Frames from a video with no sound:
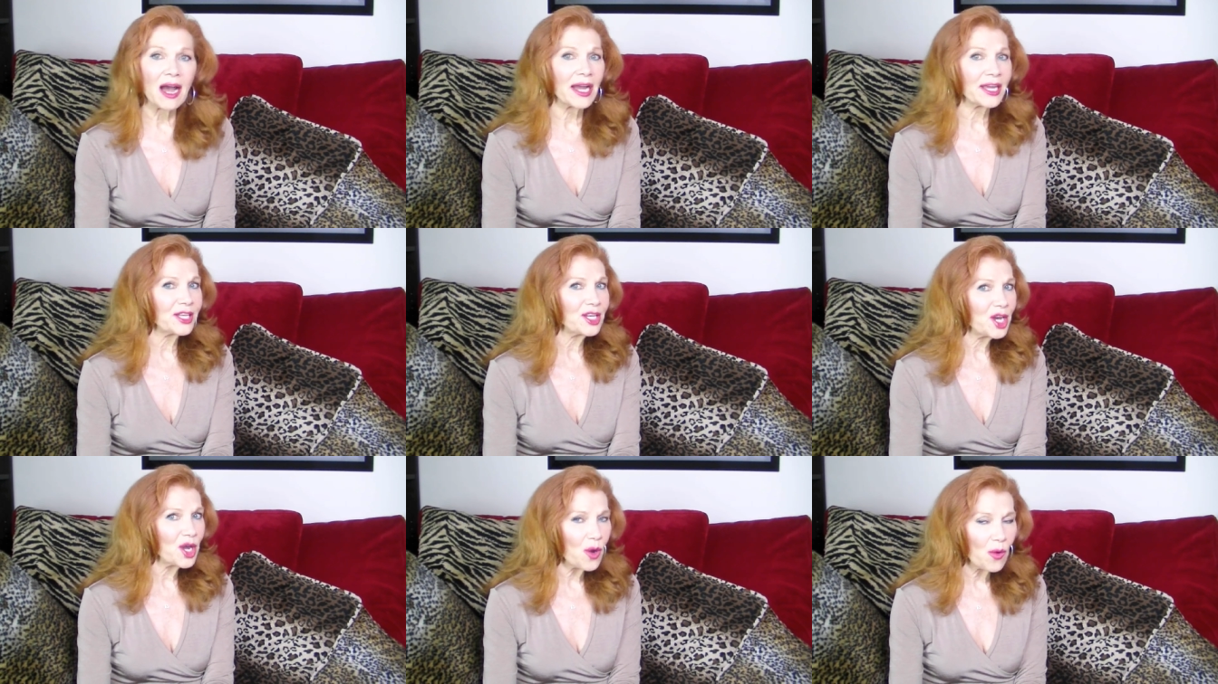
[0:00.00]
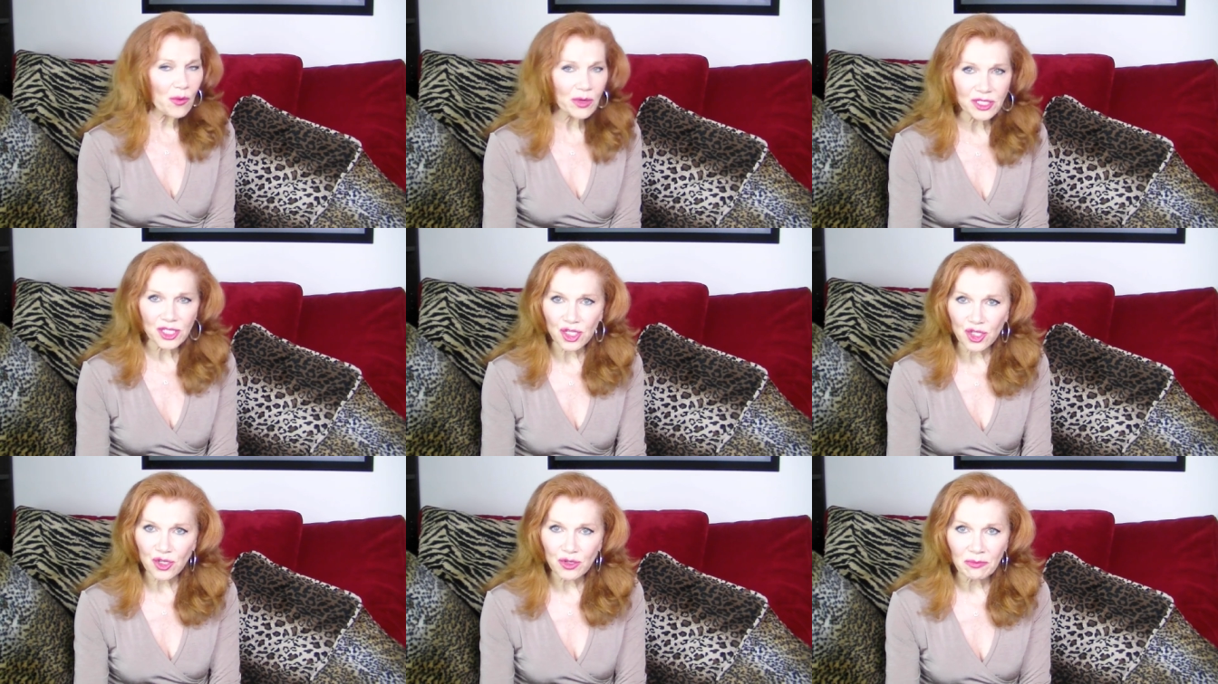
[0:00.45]
I
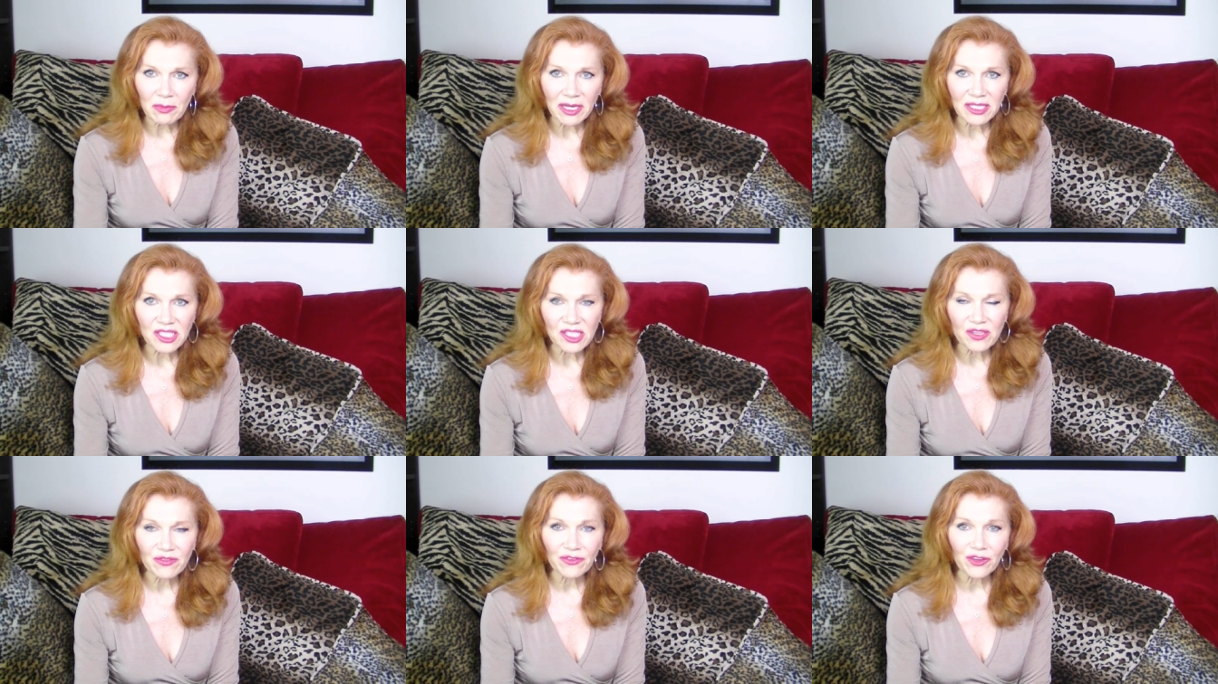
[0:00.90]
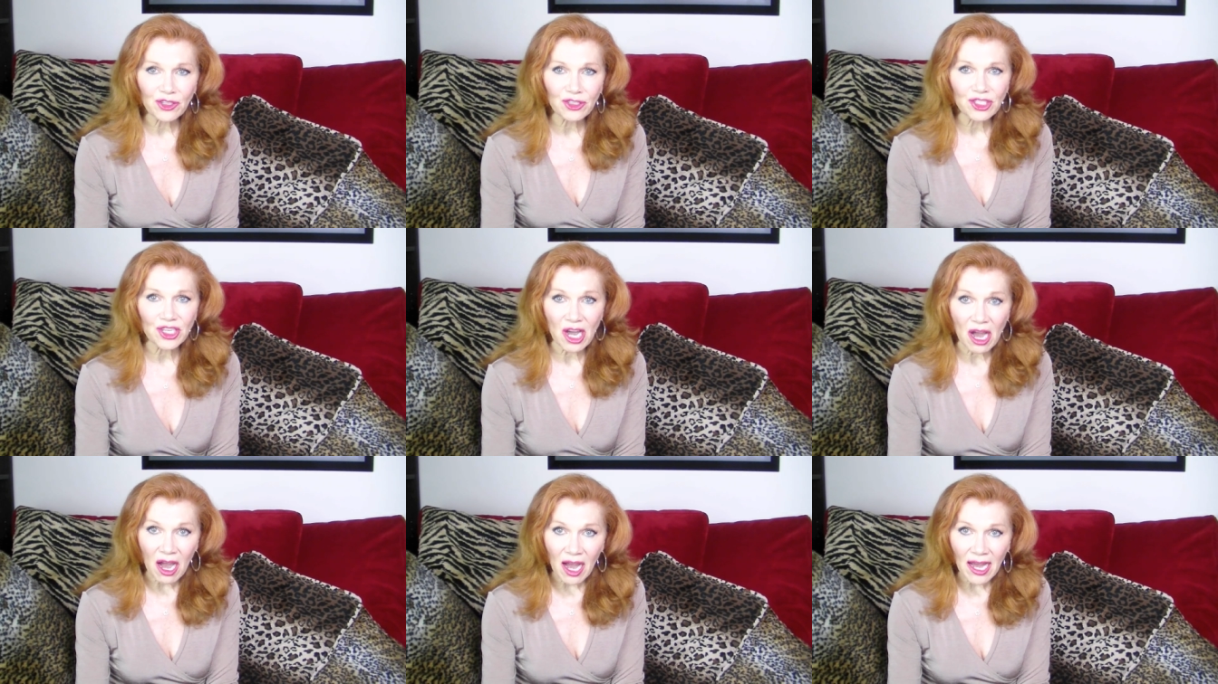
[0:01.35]
know it's two months of
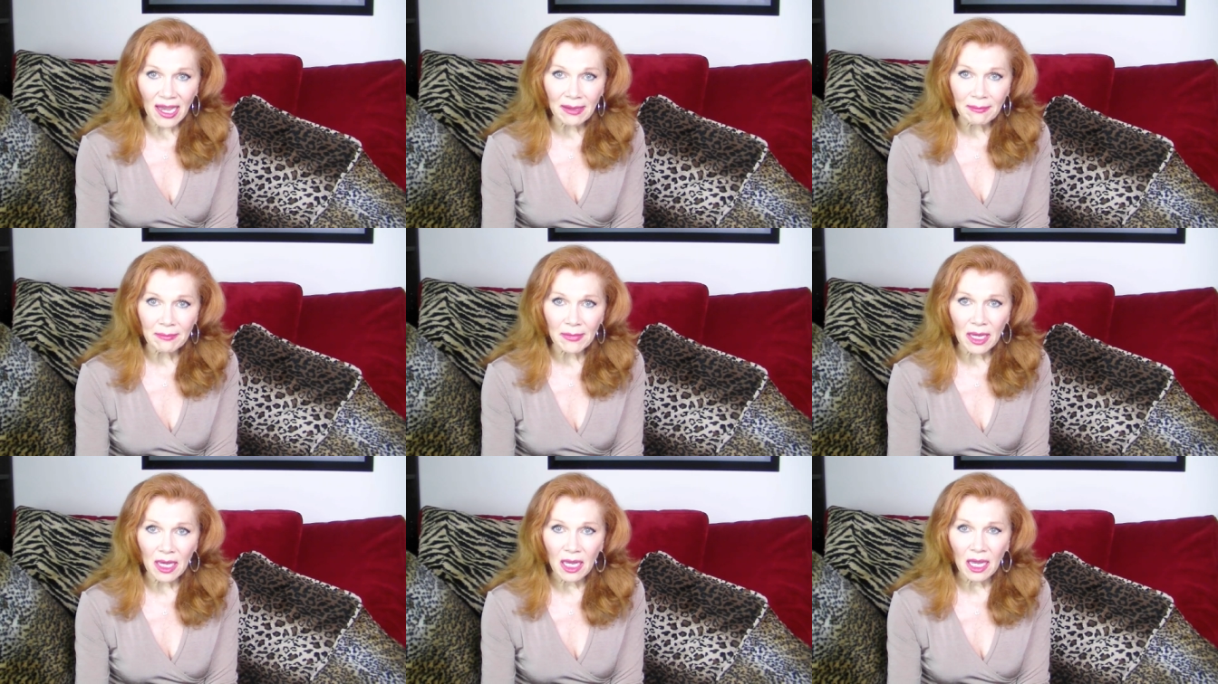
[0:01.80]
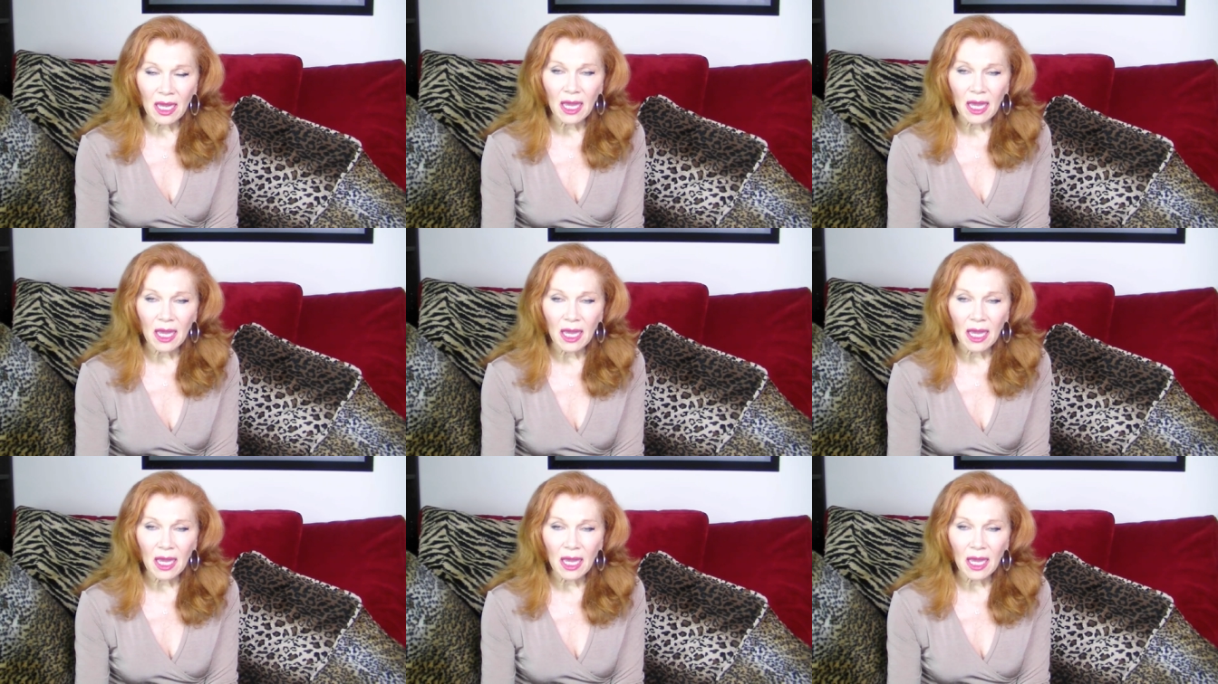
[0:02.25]
your time,